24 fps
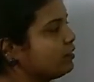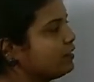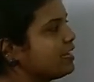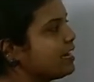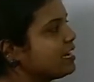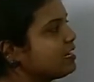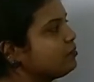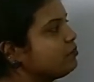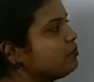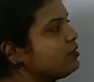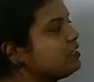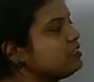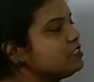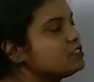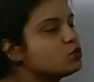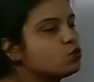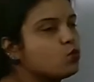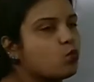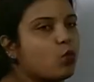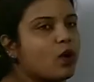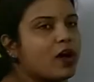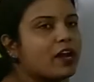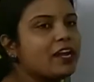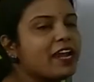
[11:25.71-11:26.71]
that means
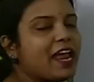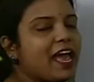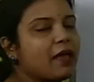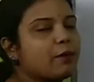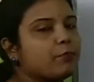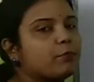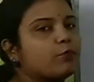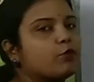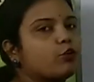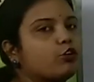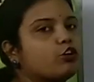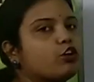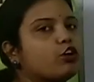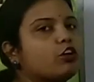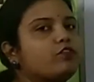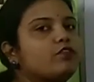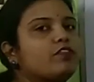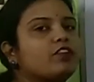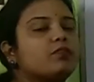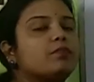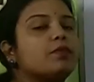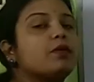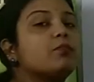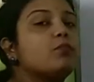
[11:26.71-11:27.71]
one proton
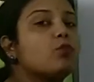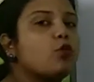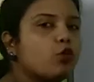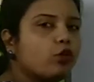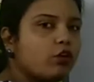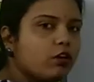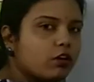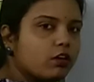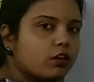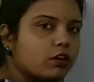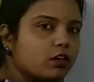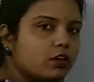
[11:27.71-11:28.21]
will be more.